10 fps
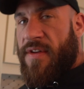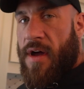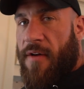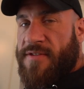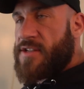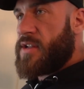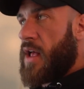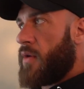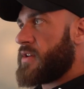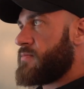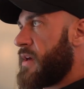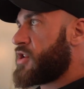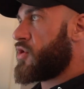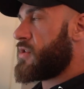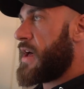even off season, I always make
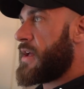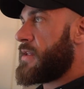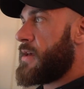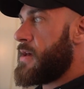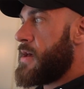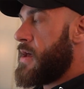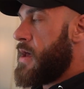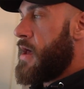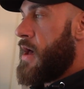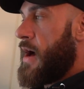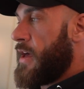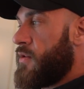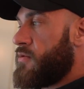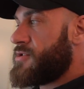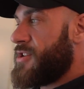sure that I
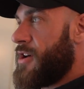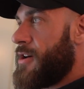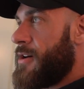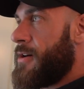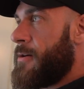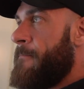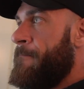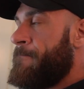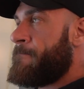use the